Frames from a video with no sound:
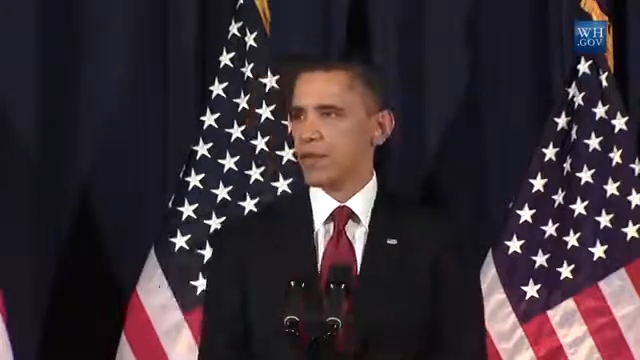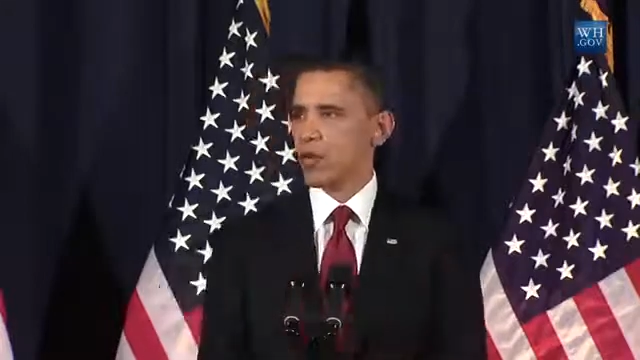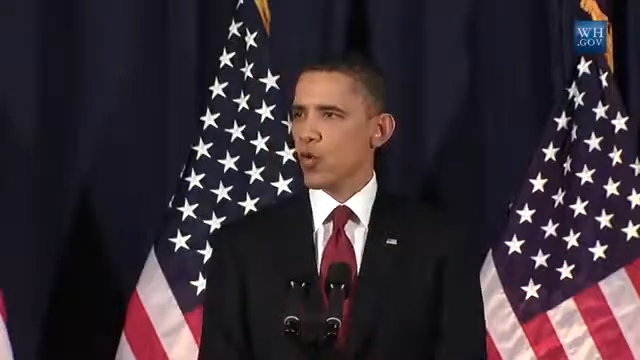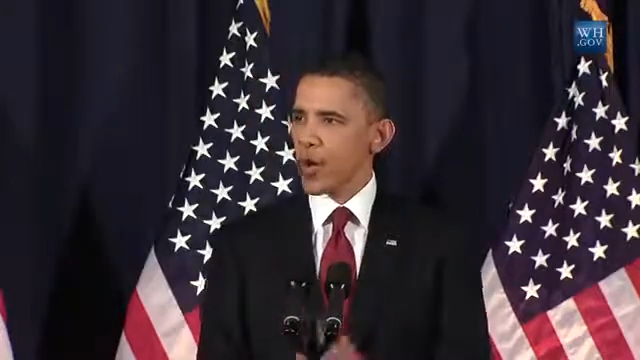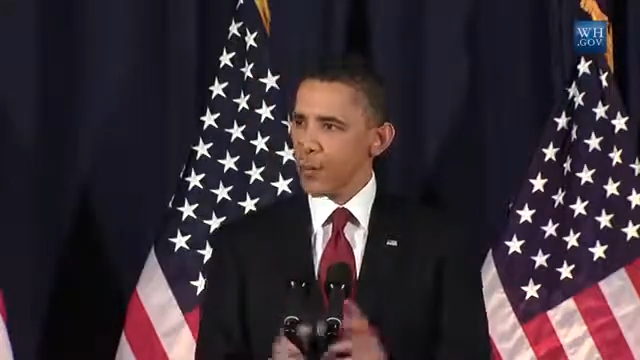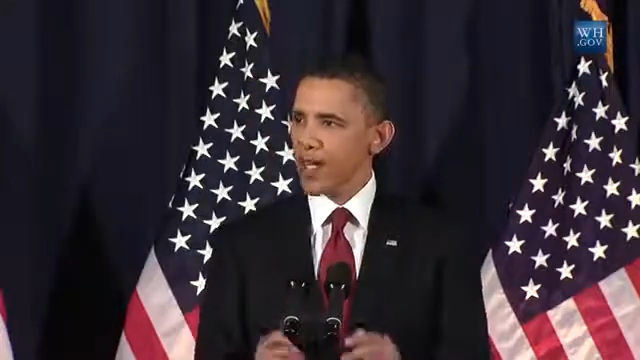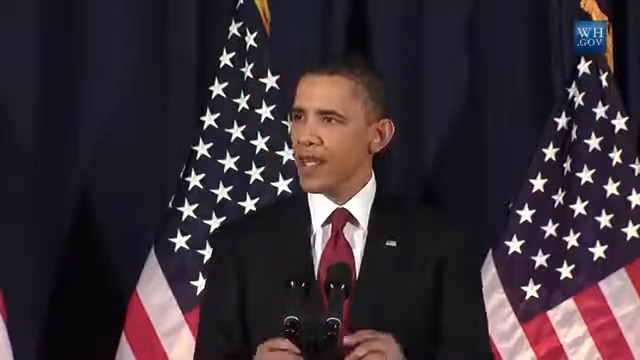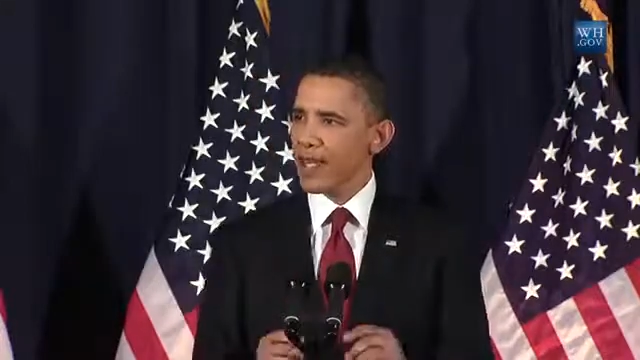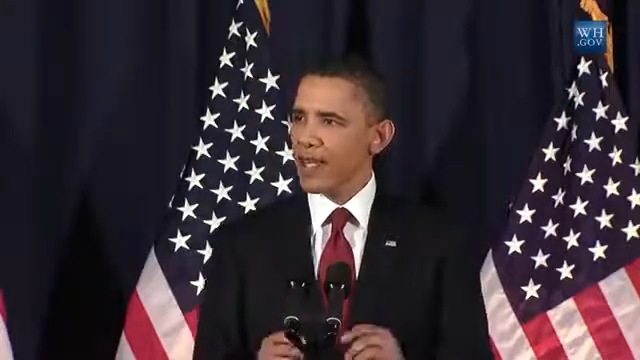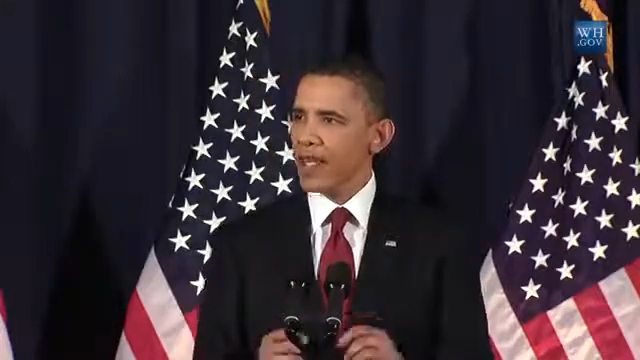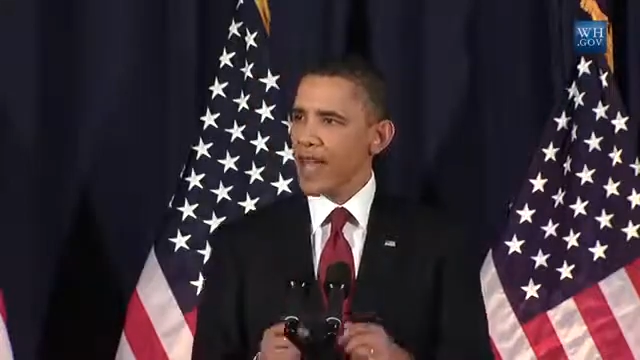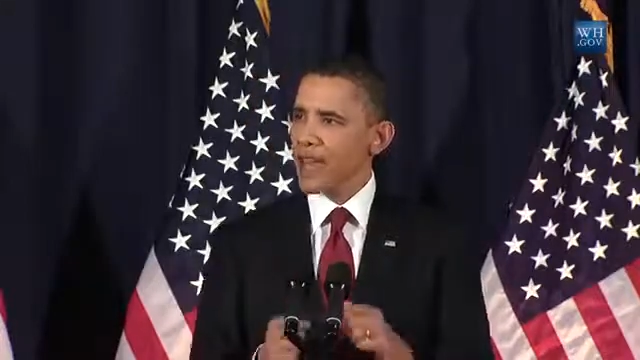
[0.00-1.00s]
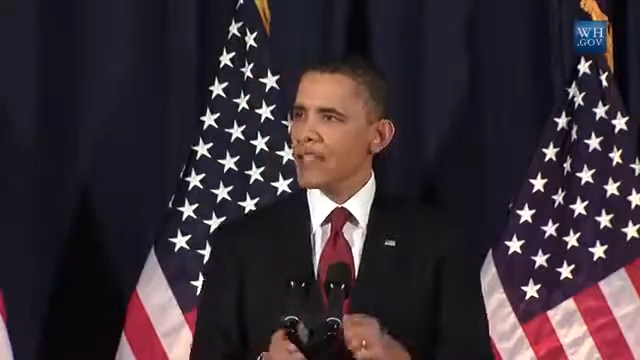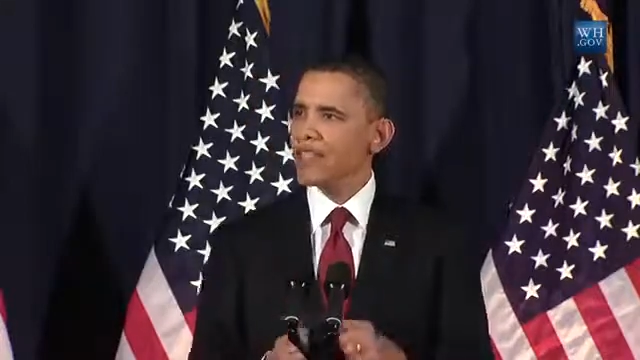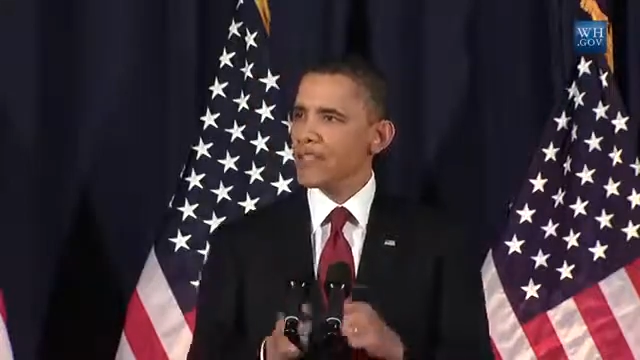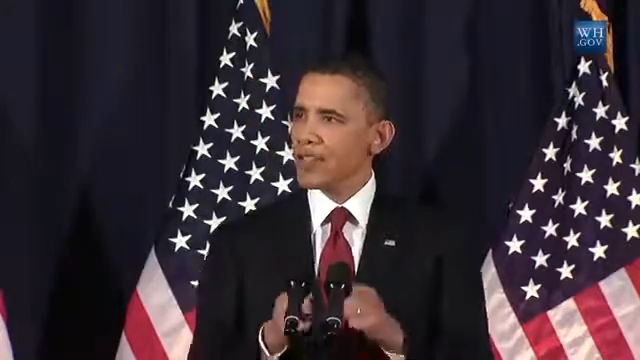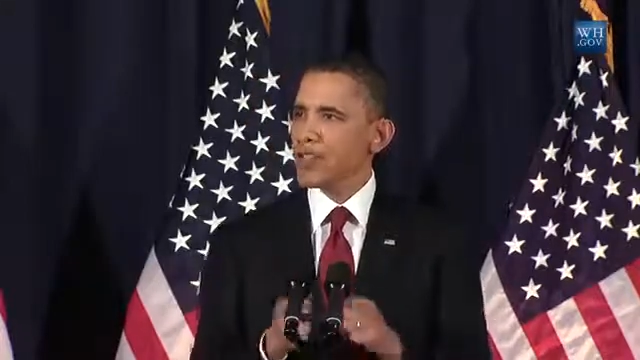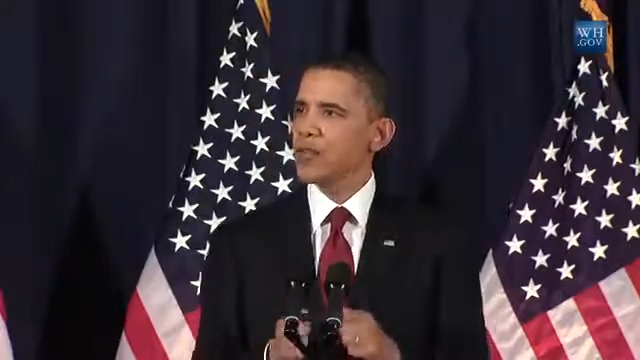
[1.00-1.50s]
crippling that
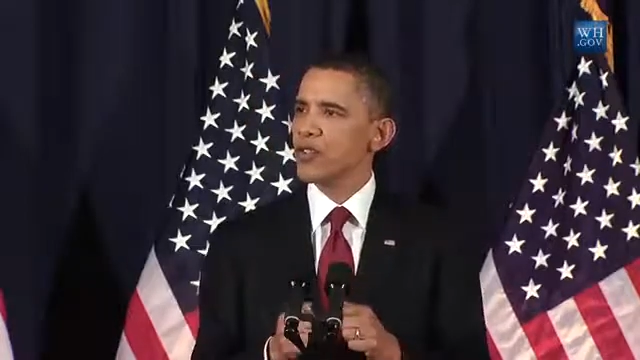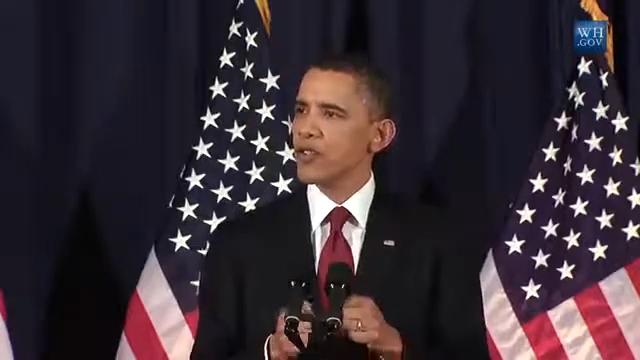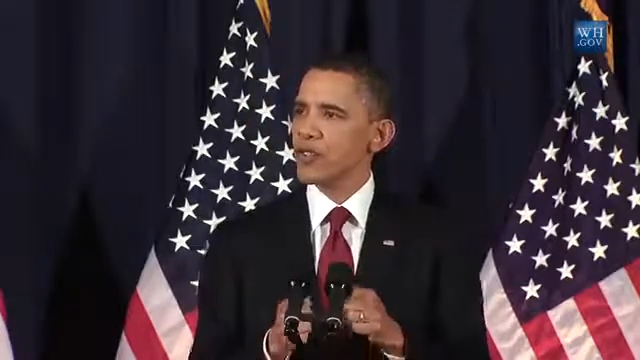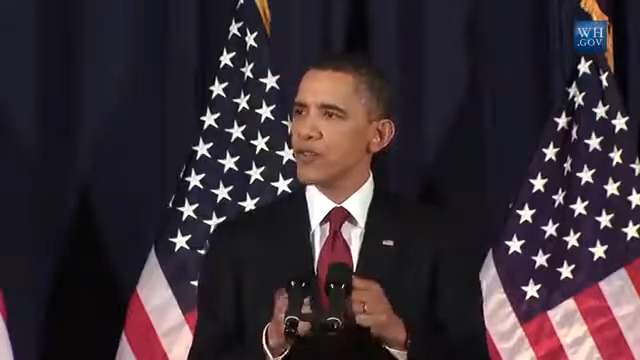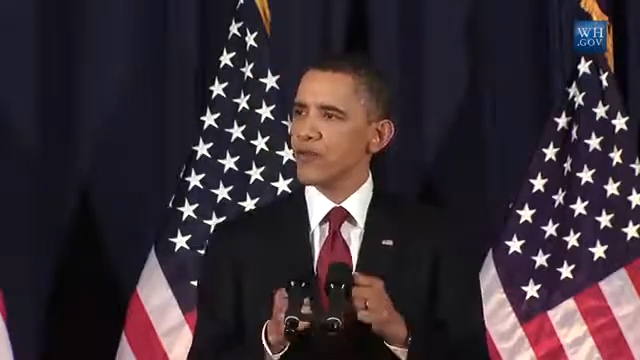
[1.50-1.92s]
institution's